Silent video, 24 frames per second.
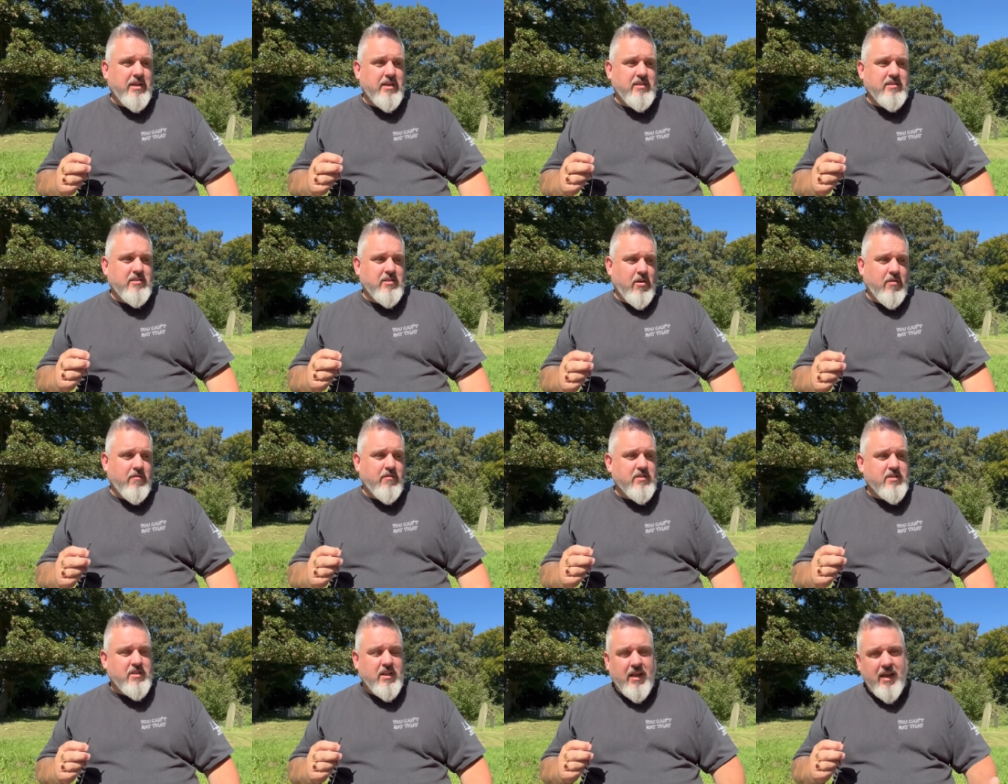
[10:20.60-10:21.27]

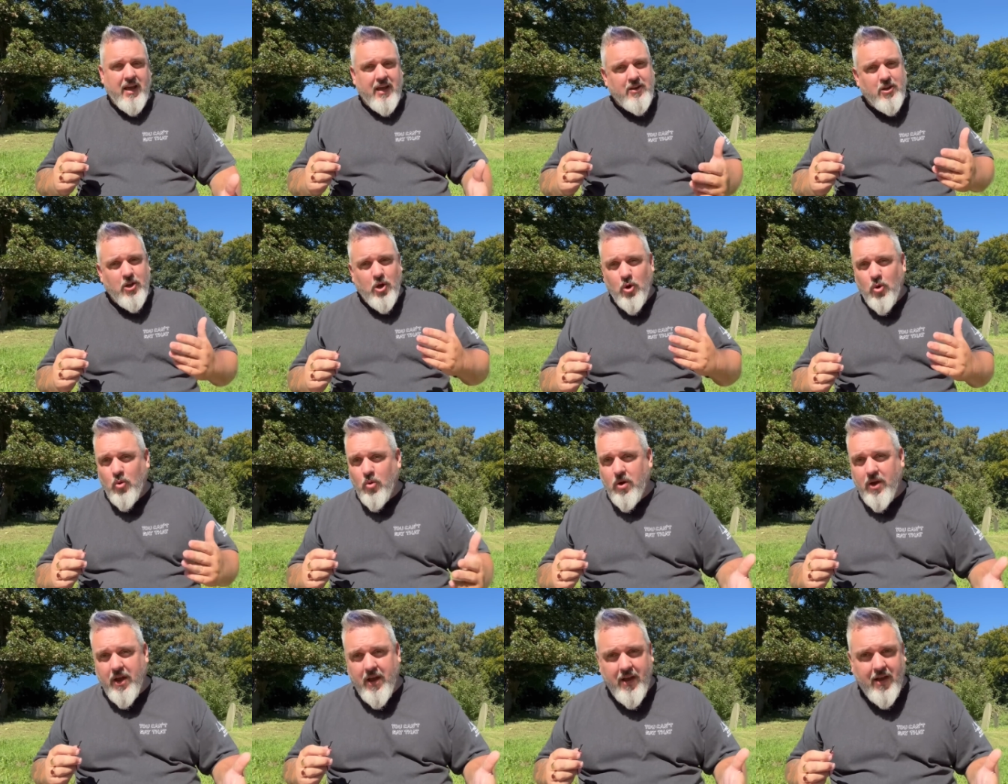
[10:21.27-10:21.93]
obviously, I
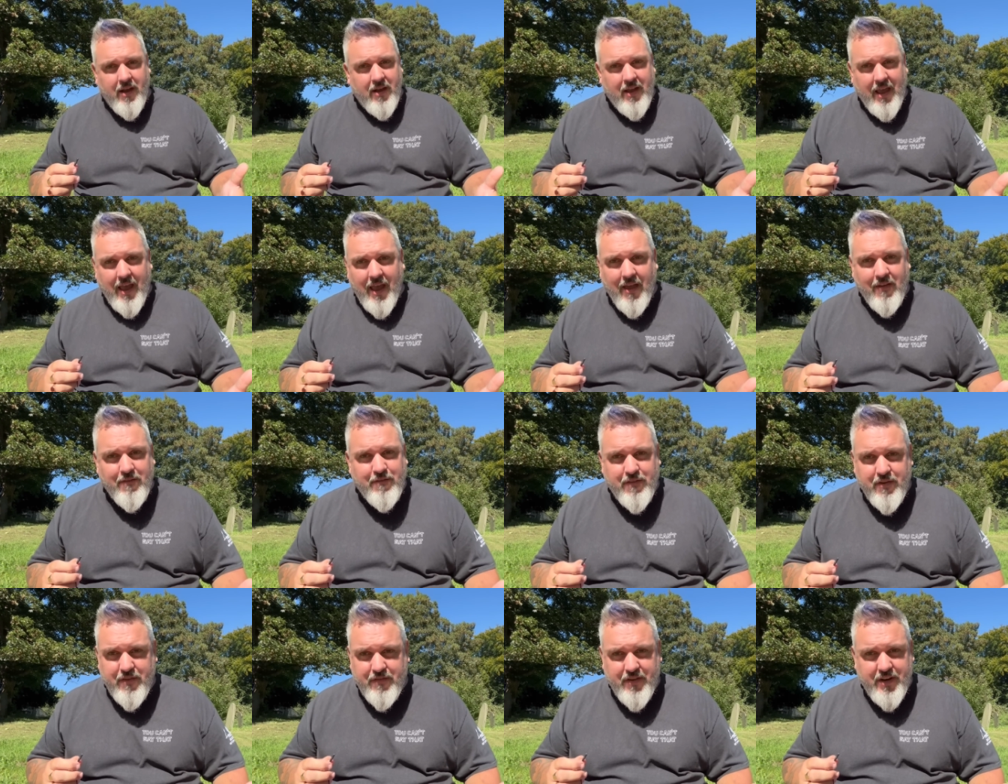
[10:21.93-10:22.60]
know
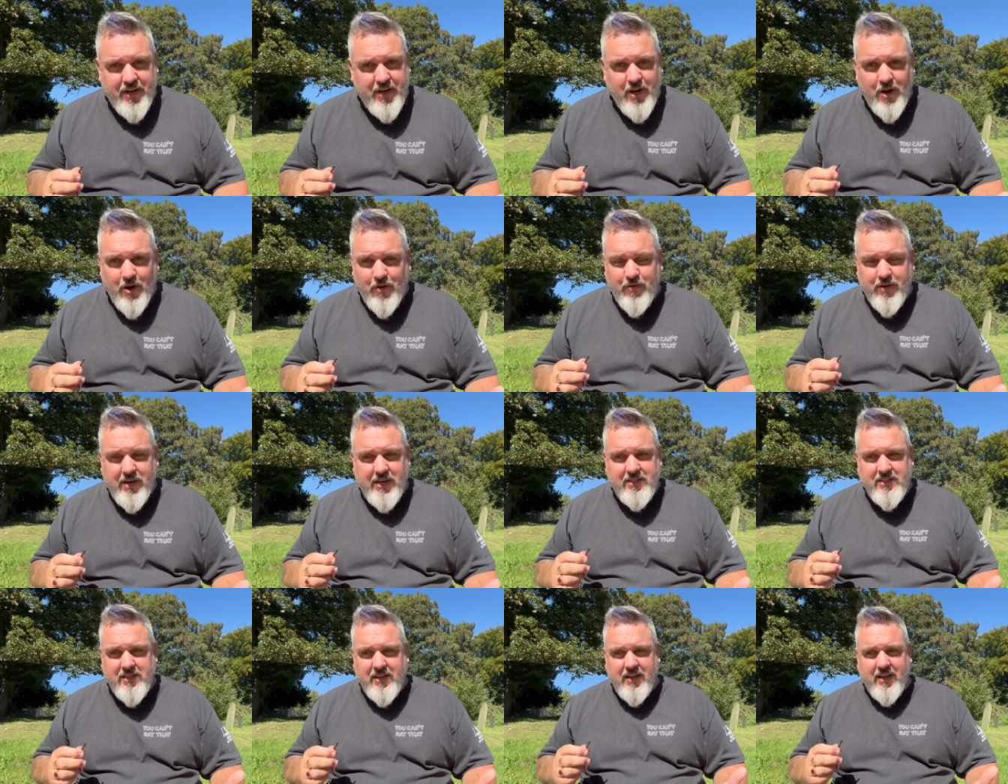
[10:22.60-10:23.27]
every video
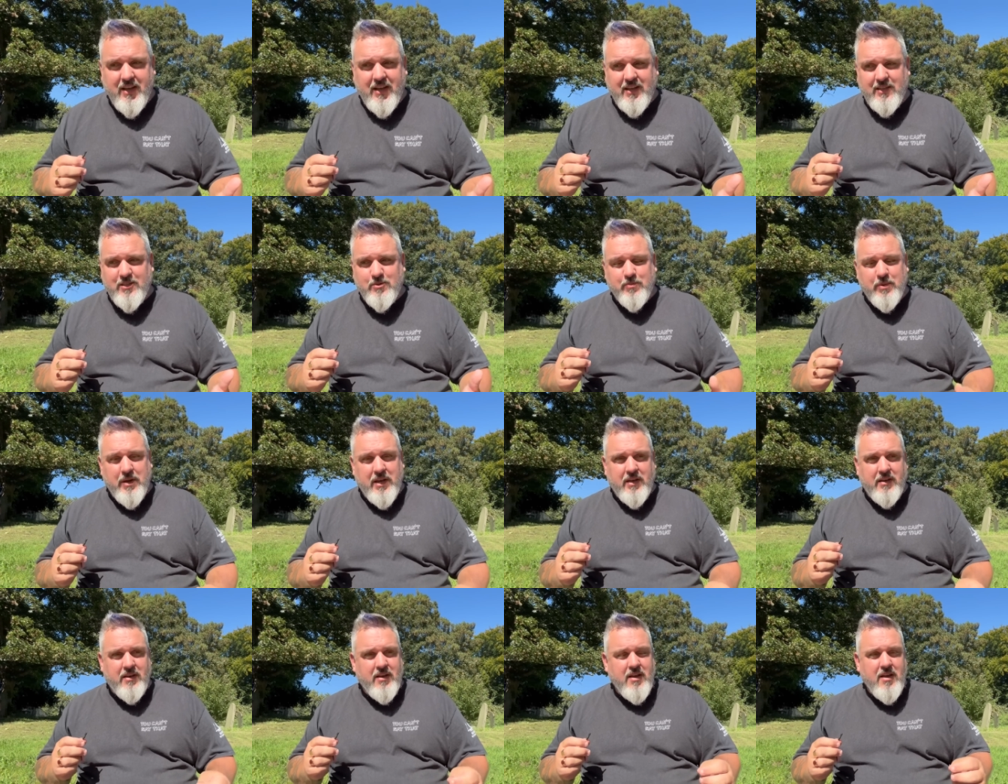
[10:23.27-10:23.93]
recently it's
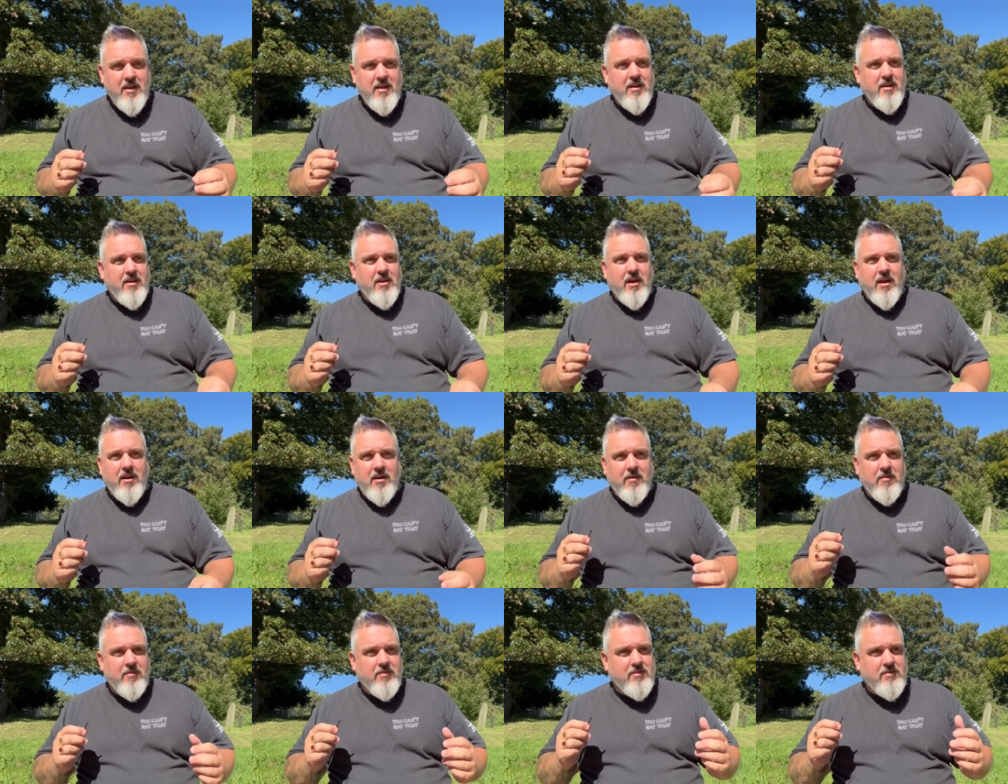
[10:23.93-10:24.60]
been
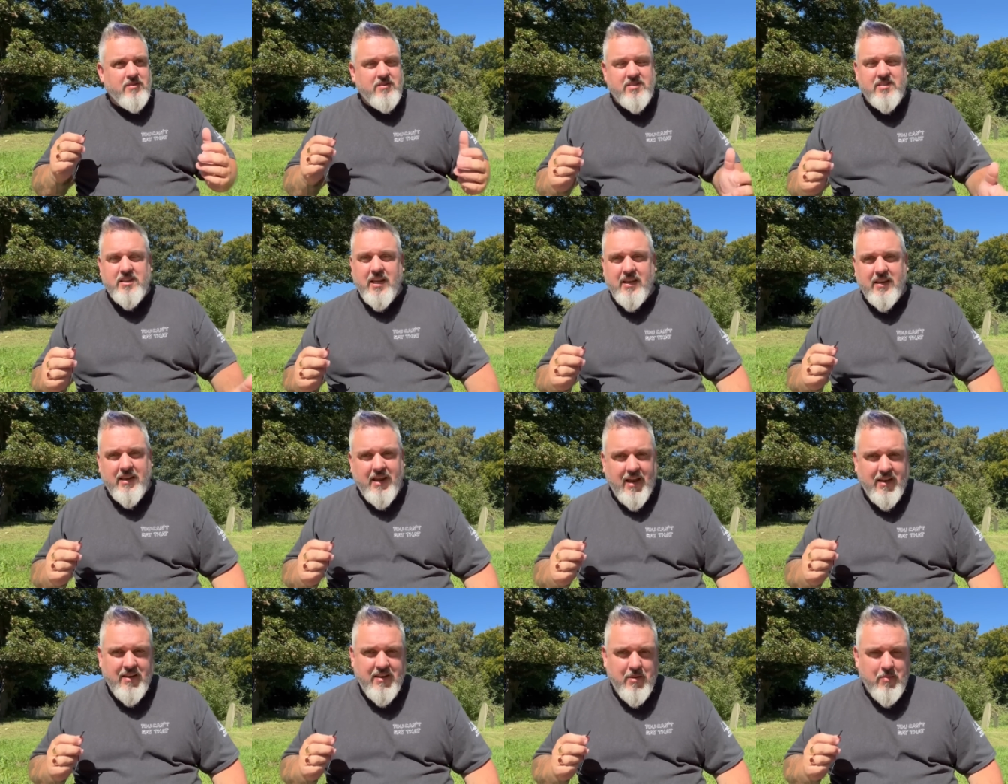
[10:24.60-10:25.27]
send
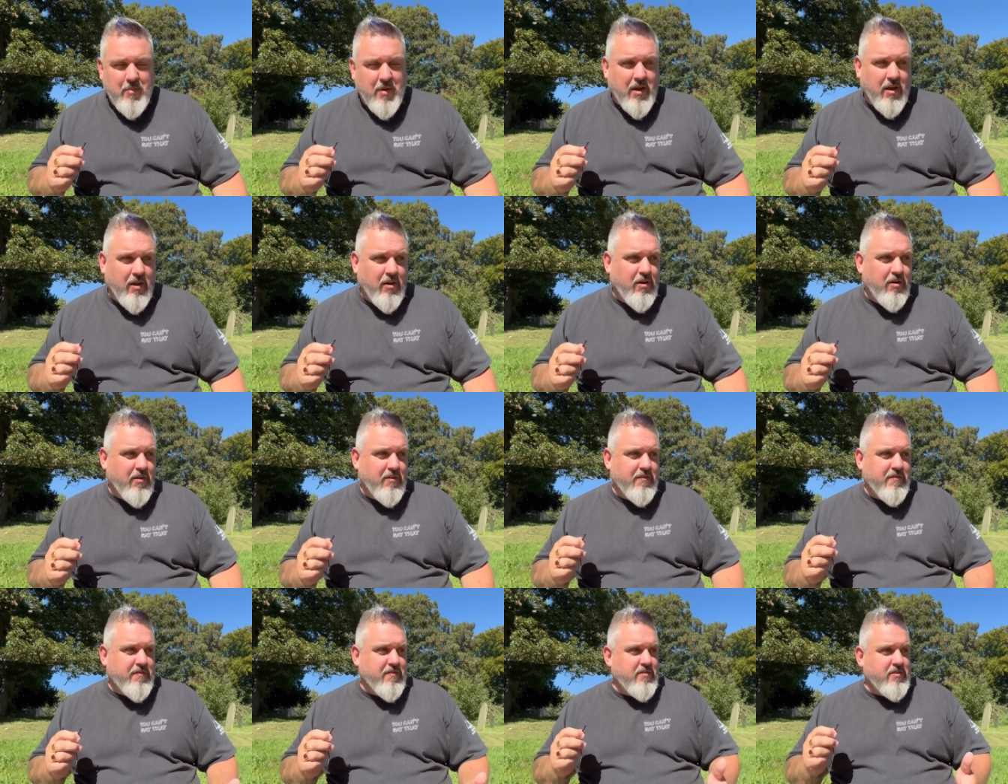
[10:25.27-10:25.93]
Andy my
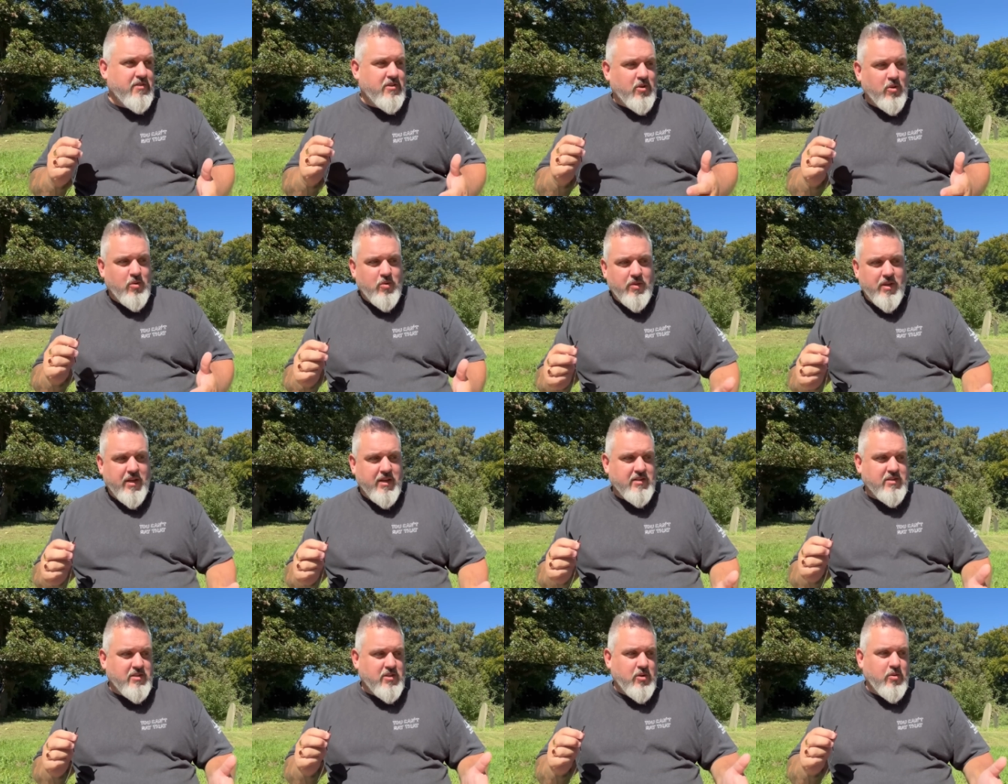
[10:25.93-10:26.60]
love, do
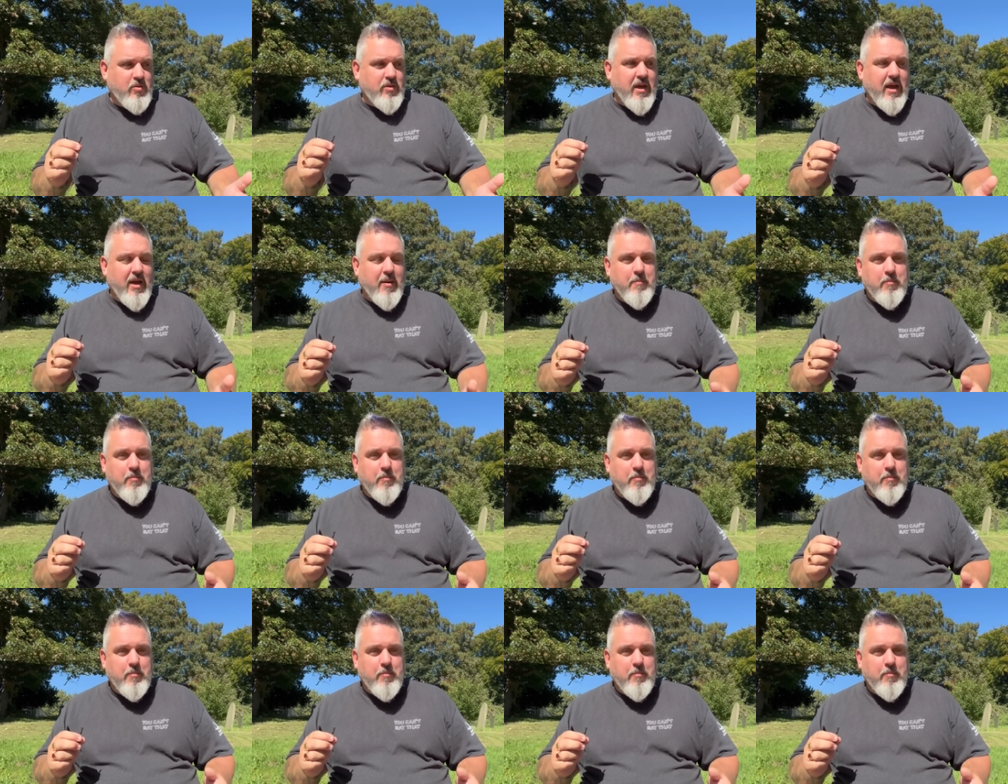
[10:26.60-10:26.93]
this, do that.